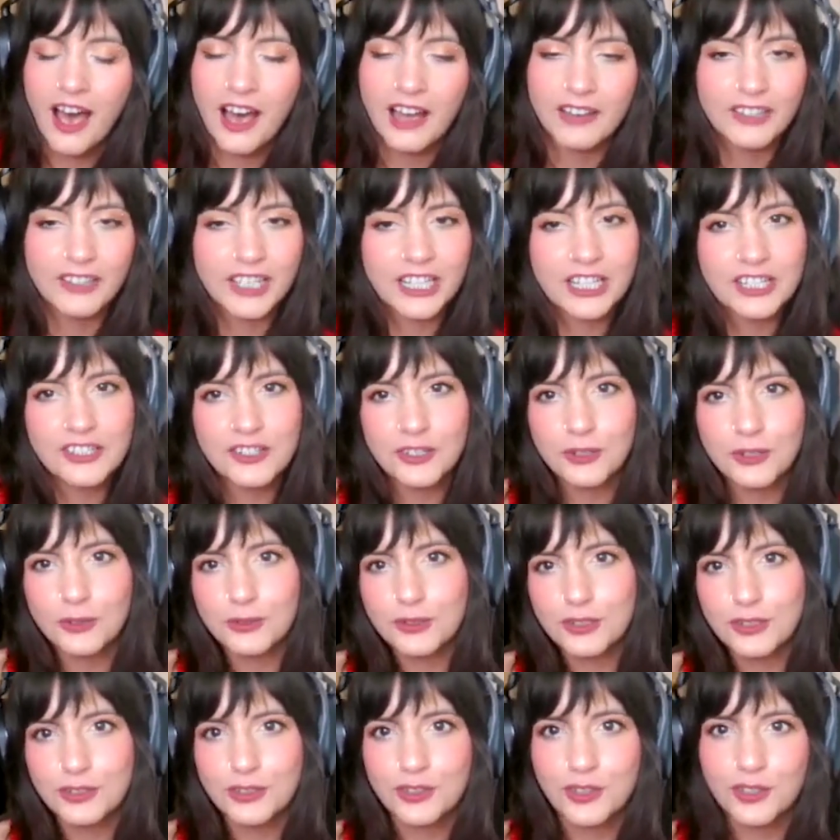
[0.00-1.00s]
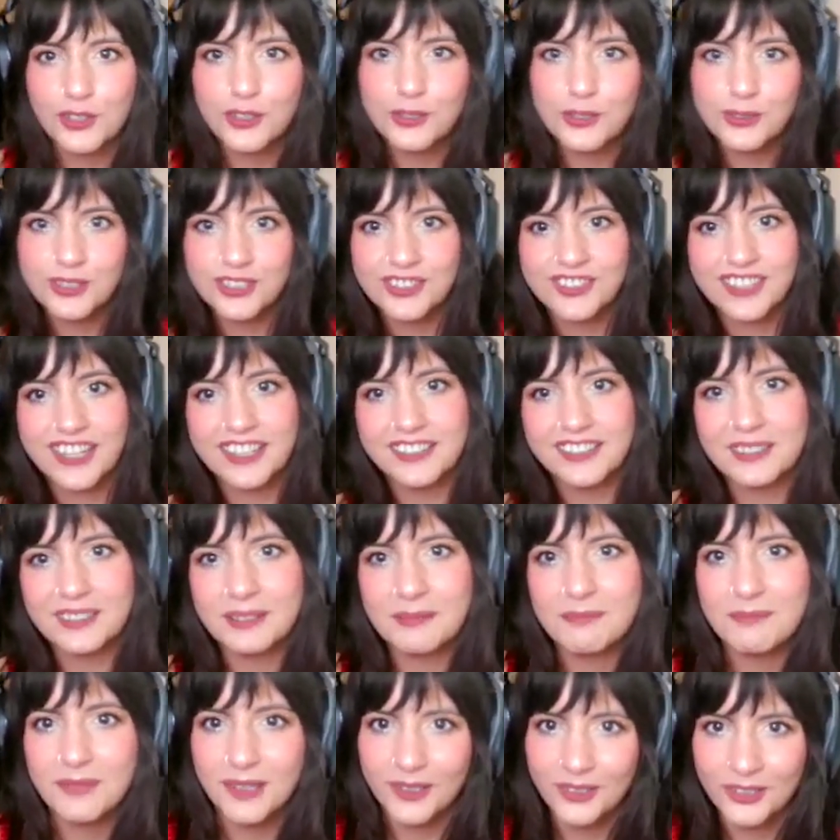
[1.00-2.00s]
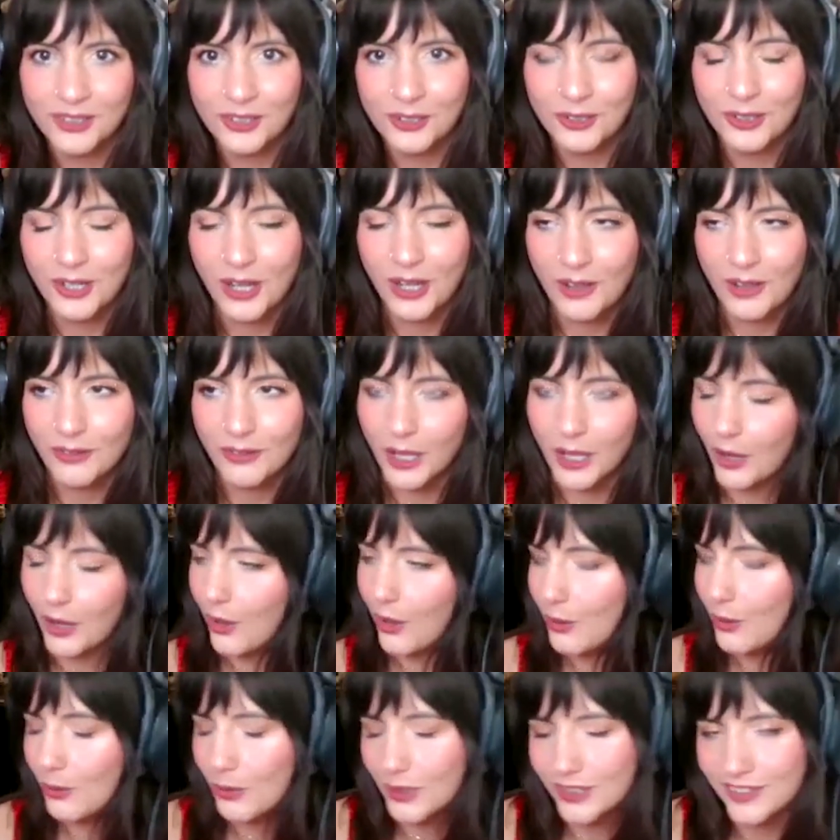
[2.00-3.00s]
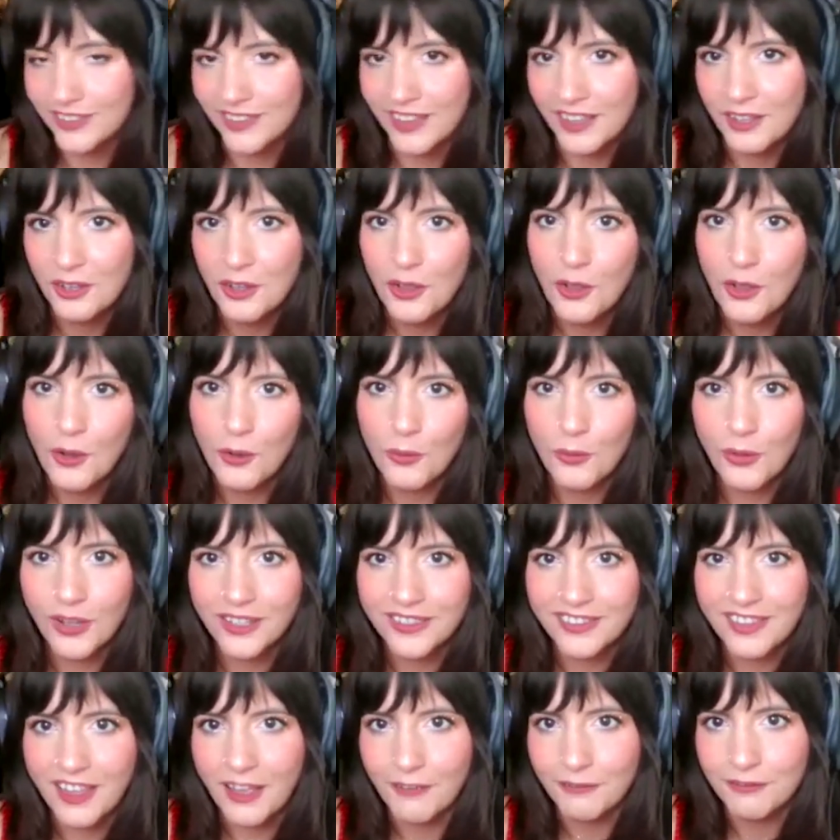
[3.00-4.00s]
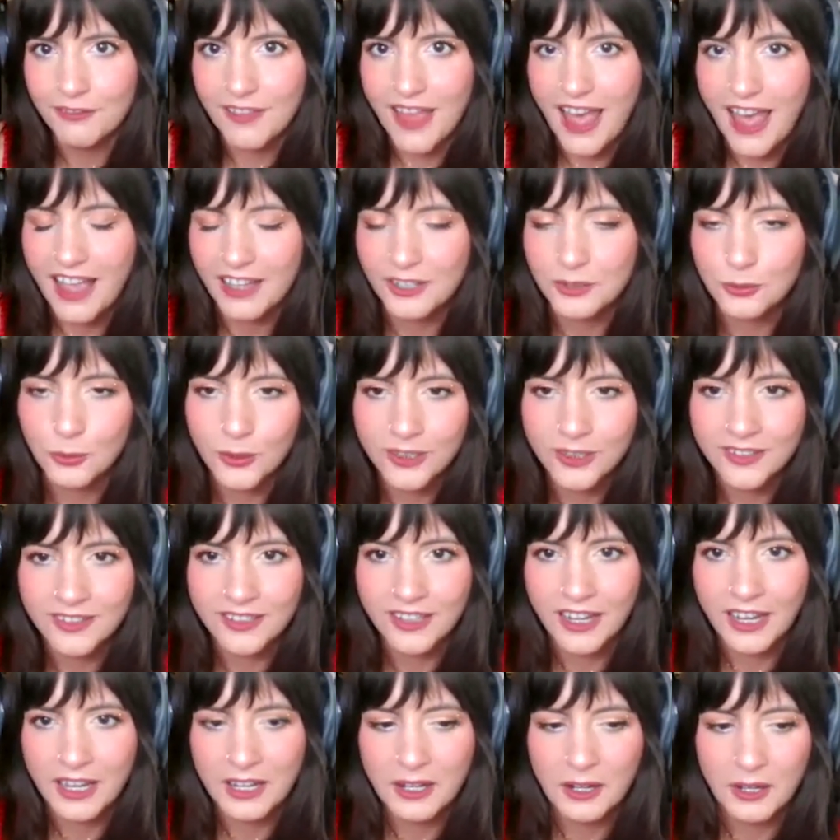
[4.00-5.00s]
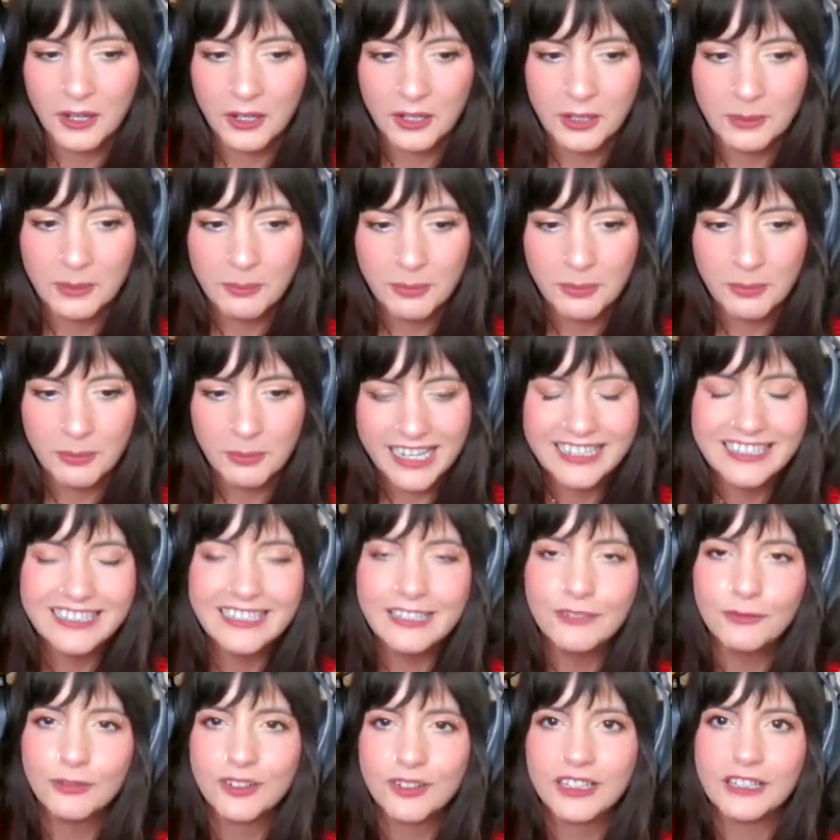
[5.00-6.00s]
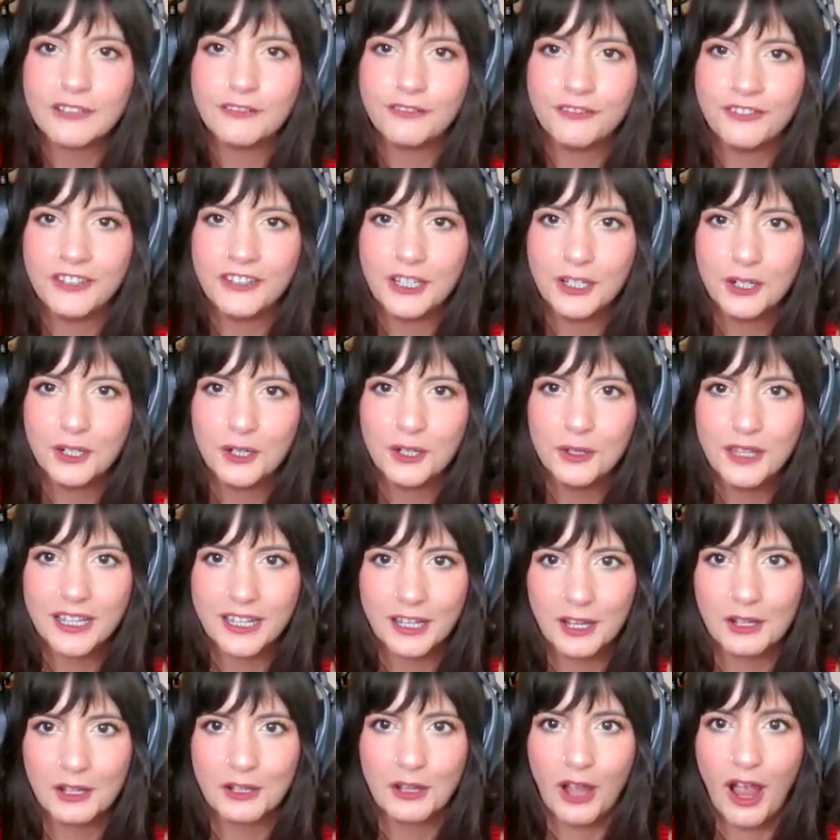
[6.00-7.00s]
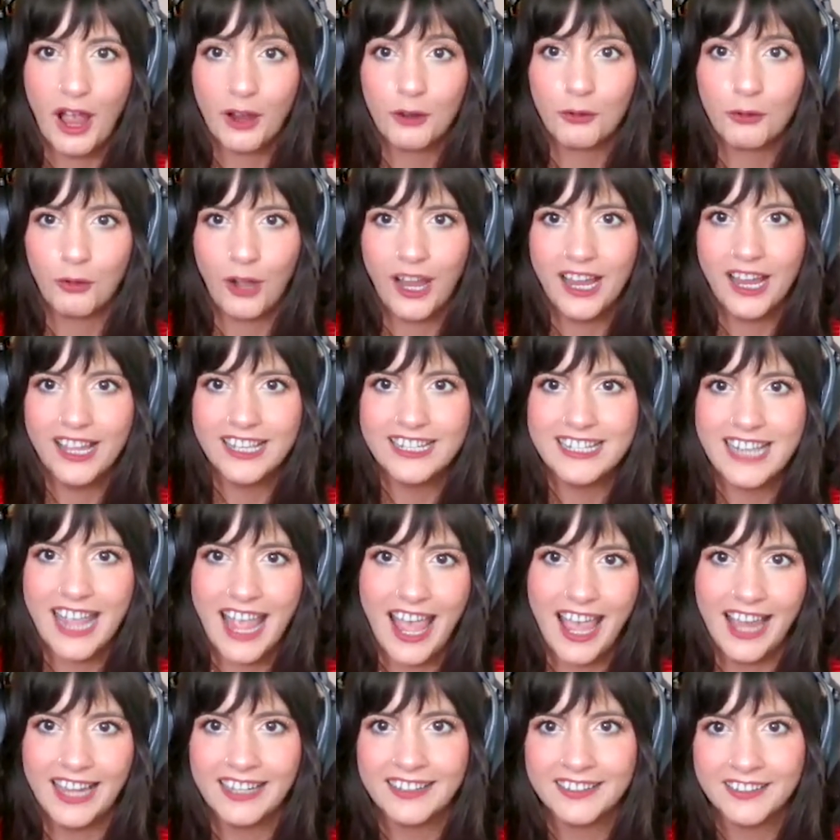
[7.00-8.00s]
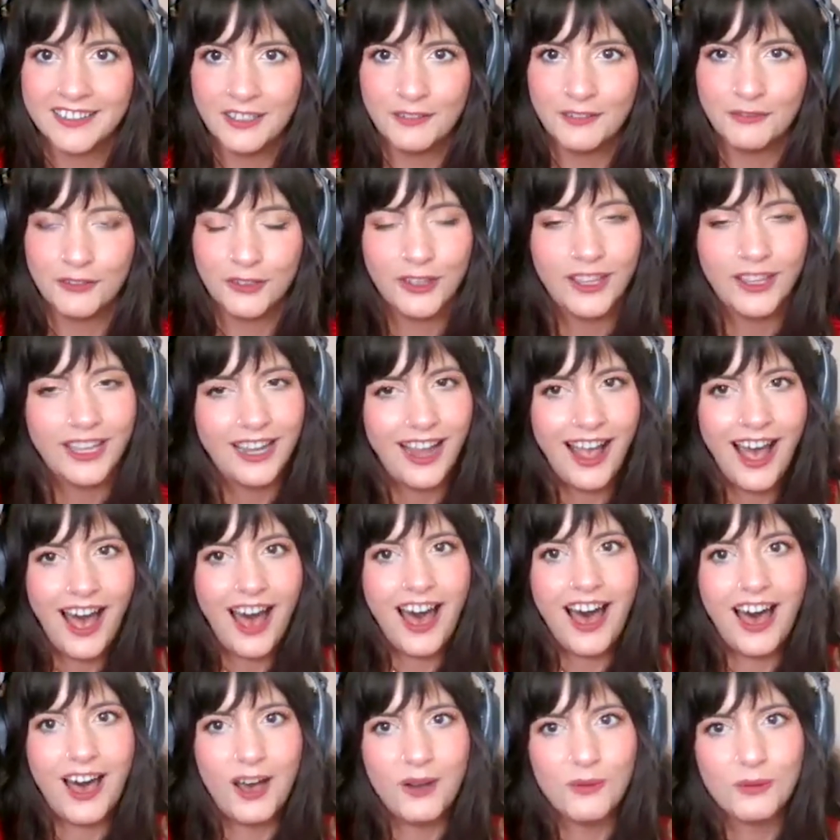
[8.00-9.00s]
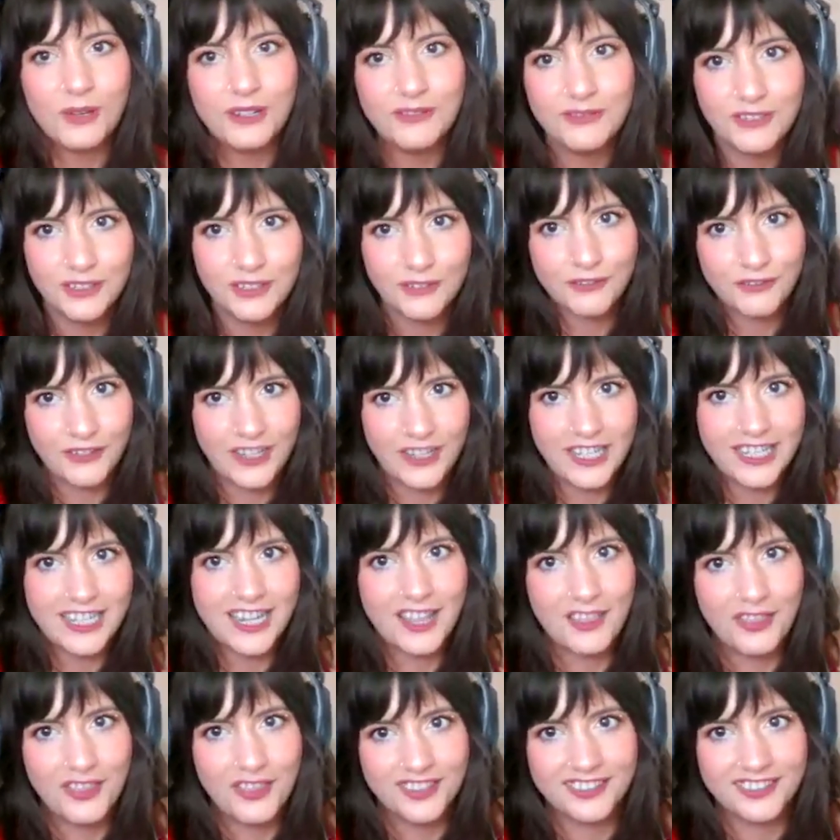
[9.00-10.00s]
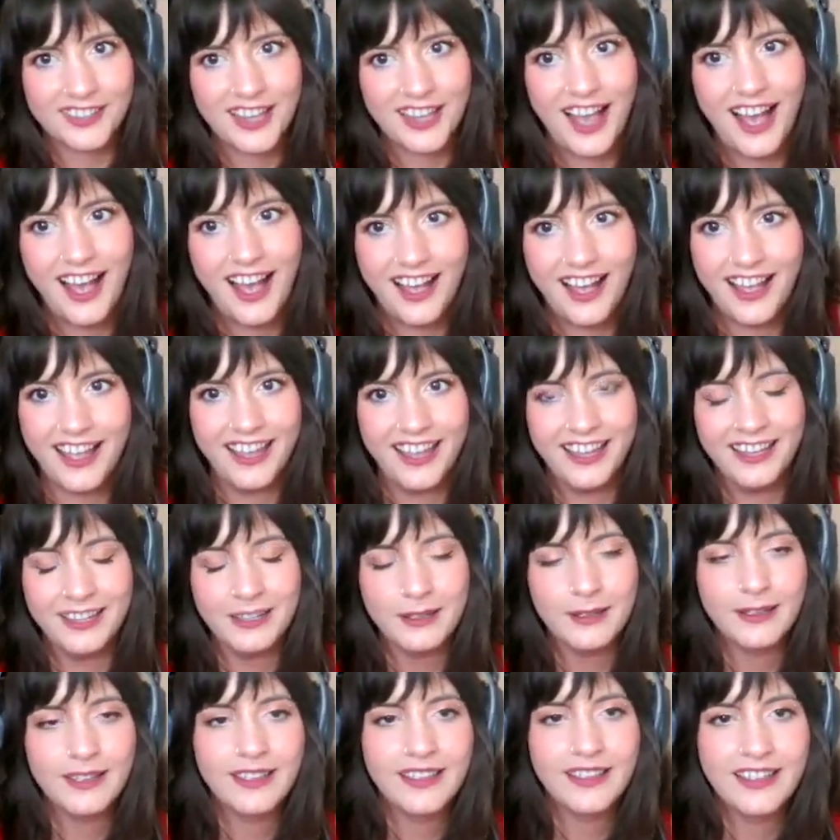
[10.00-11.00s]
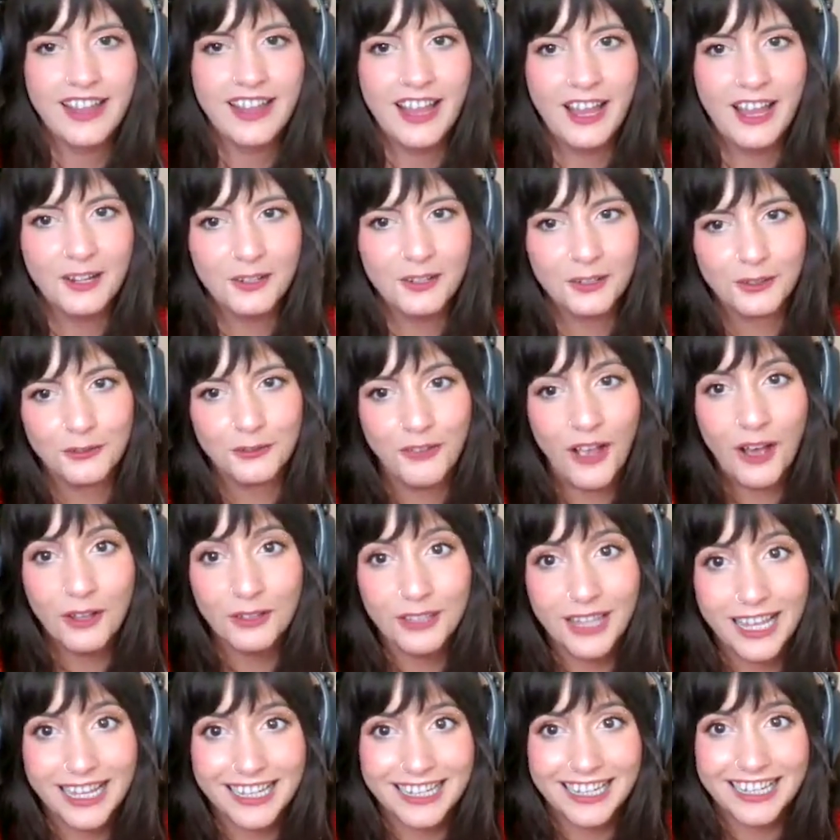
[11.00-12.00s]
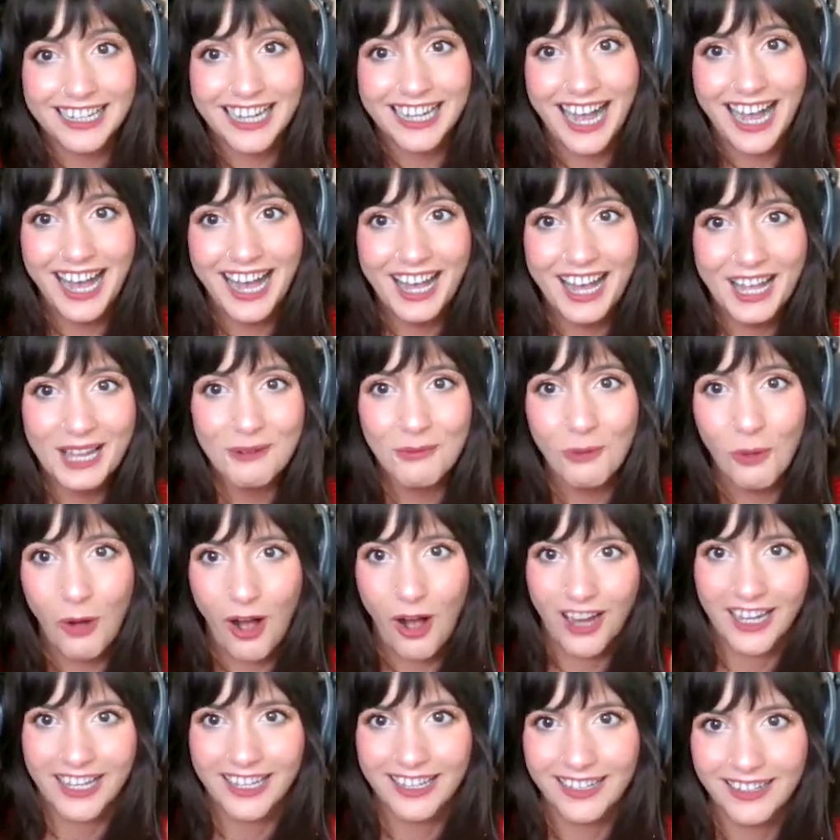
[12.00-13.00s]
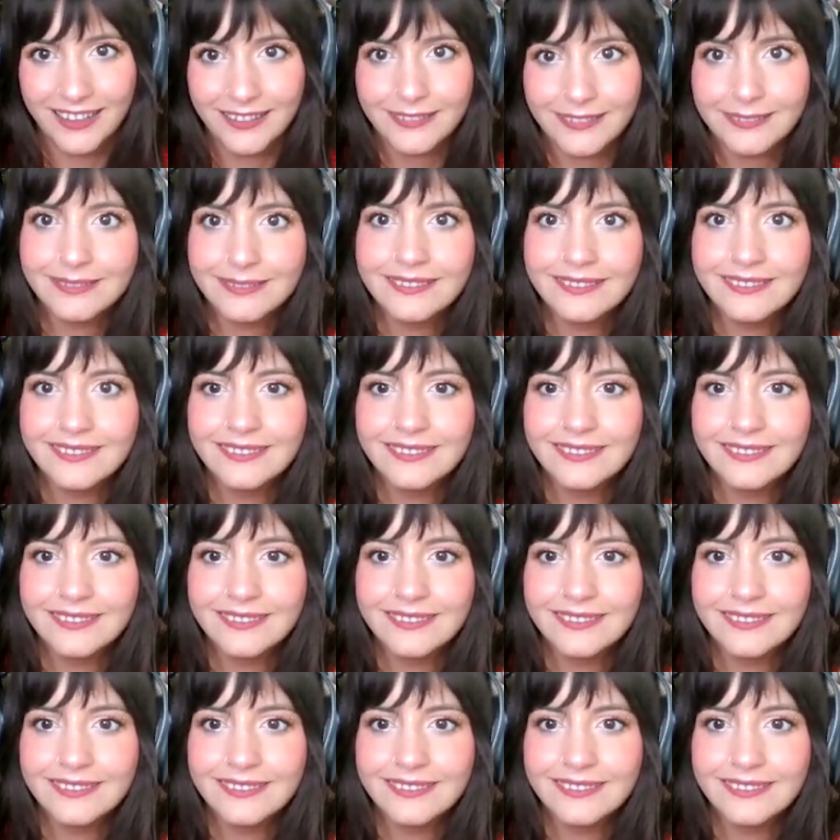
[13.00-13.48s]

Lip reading: of like, cause you just get some mystery of like, oh, what's that flash, what's it kind of gonna be, and it didn't really feel like a grand exit for like, we've defeated this guy. It just felt like a guy walking.